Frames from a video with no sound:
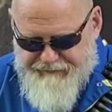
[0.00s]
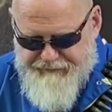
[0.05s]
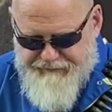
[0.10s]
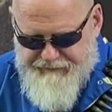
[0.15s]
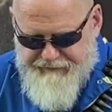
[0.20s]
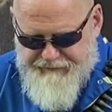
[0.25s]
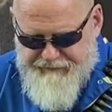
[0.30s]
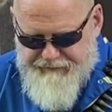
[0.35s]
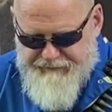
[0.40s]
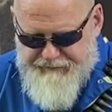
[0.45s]

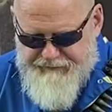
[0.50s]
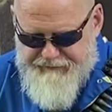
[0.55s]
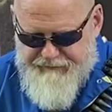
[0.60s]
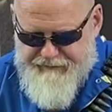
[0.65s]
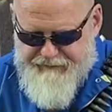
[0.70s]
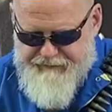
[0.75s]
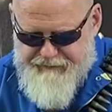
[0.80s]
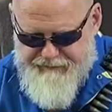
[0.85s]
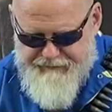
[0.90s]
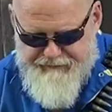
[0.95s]

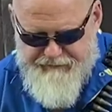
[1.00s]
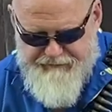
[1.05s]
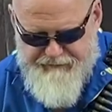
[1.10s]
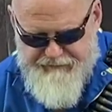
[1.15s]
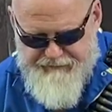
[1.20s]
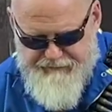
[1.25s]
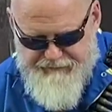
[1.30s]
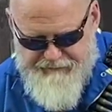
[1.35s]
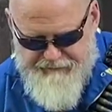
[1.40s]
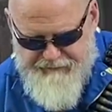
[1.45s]

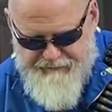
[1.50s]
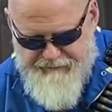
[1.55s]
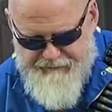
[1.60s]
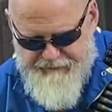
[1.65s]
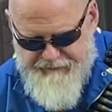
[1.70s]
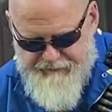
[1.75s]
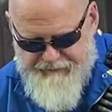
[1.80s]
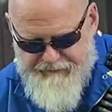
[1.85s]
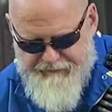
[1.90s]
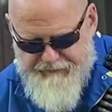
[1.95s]

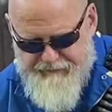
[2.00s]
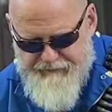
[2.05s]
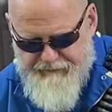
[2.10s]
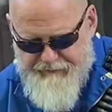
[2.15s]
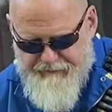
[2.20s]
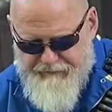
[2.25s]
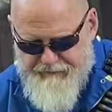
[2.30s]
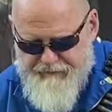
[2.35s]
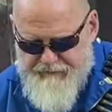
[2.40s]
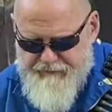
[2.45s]

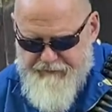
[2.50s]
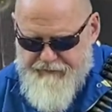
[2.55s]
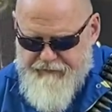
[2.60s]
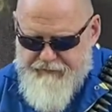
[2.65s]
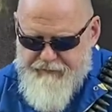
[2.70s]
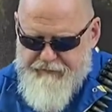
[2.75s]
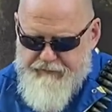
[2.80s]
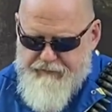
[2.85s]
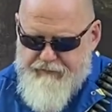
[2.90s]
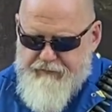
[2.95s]

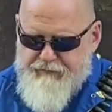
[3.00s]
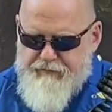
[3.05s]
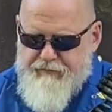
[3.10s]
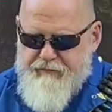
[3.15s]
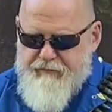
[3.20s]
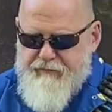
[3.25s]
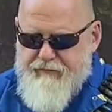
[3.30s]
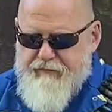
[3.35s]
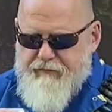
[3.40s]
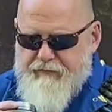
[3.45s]

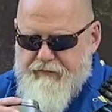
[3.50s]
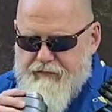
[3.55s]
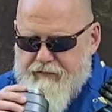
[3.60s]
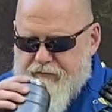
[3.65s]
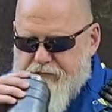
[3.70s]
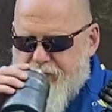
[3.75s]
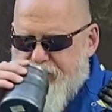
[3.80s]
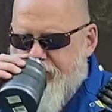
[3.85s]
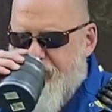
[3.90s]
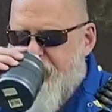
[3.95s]
The person shown says nothing.